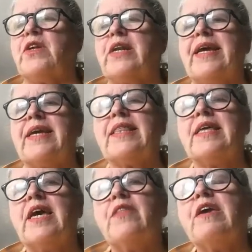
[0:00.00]
their length.
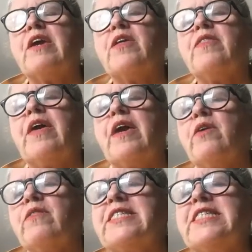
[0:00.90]
They
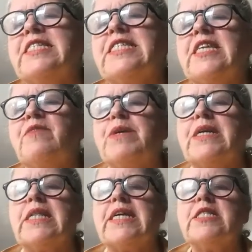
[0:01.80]
are the seeds that have
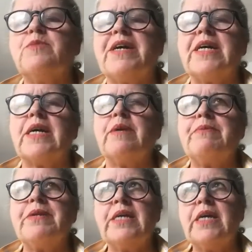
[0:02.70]
been collected by a
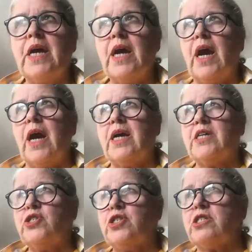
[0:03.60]
company
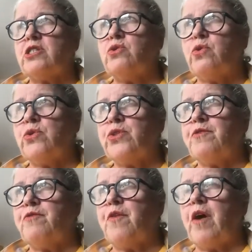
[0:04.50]
just north
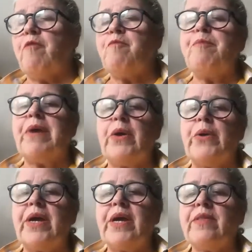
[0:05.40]
of
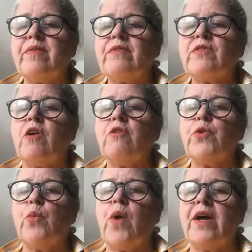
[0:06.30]
Barrie. It's called
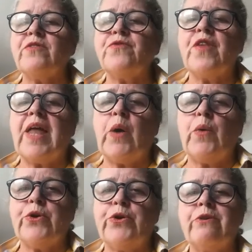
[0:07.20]
the
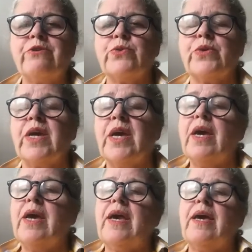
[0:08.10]
Wildflower Nursery.
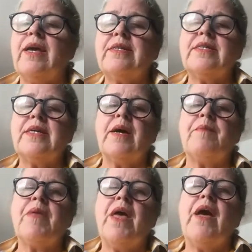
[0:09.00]
And
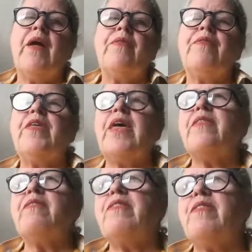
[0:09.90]

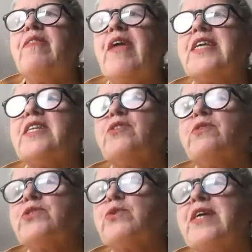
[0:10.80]

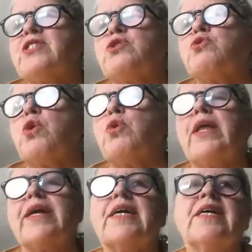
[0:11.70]
those grasses grow
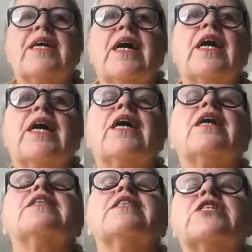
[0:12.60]
like a
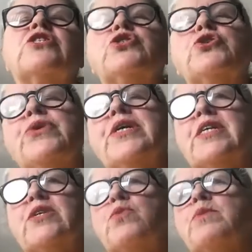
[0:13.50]

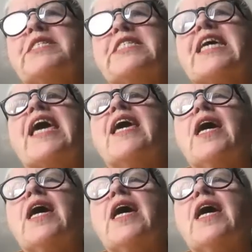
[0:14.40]
luxuriant woman's